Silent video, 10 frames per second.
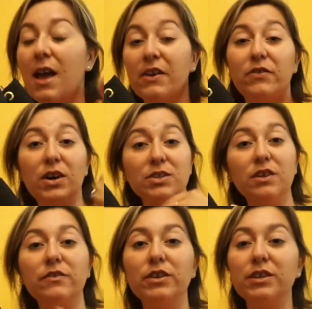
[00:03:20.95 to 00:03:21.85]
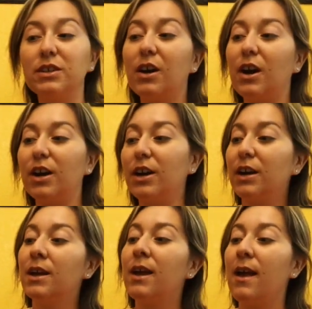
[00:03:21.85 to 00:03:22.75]
It falls over in the
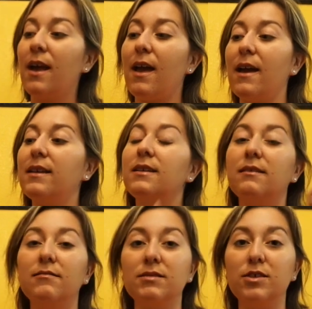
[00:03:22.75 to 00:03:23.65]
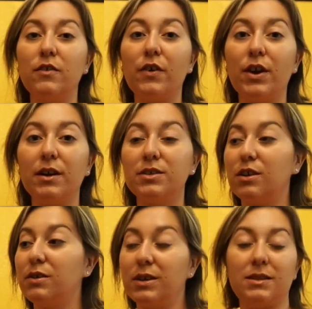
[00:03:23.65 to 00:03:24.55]
car, and so far
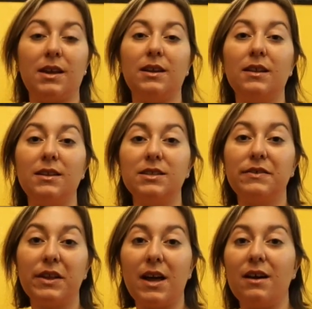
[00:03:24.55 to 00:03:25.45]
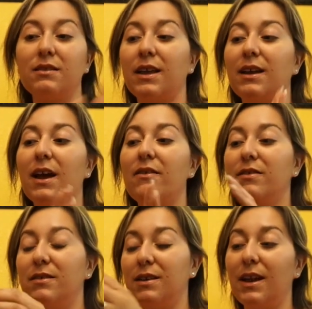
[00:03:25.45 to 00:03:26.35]
so good. Like, nothing's fell out. Like,
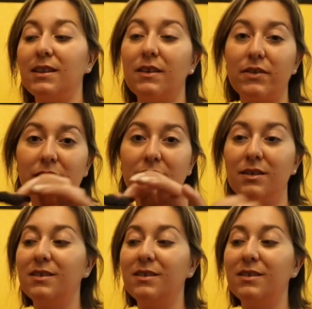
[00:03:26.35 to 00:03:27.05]
I love it.